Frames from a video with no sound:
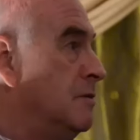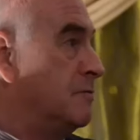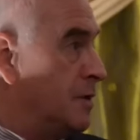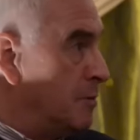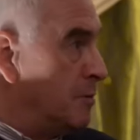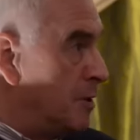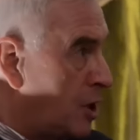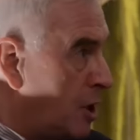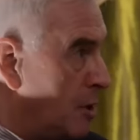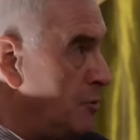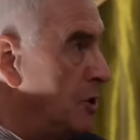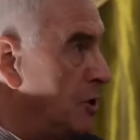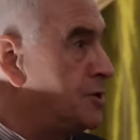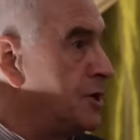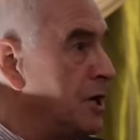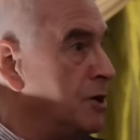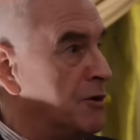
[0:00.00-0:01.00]
from the
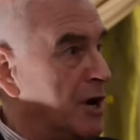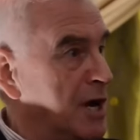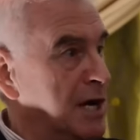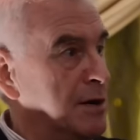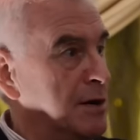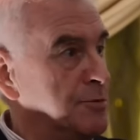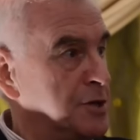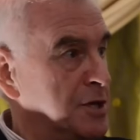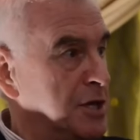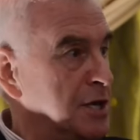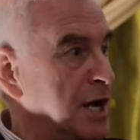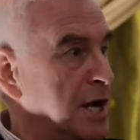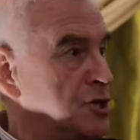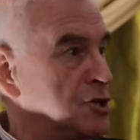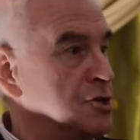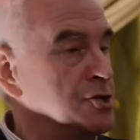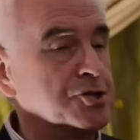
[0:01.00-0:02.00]
community right up to the
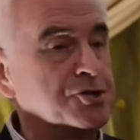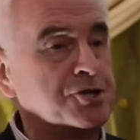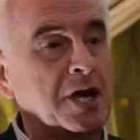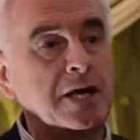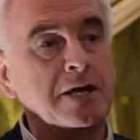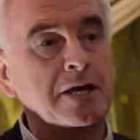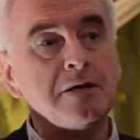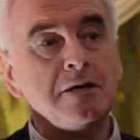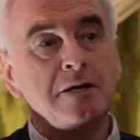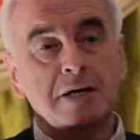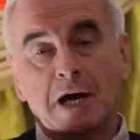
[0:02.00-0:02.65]
nation state,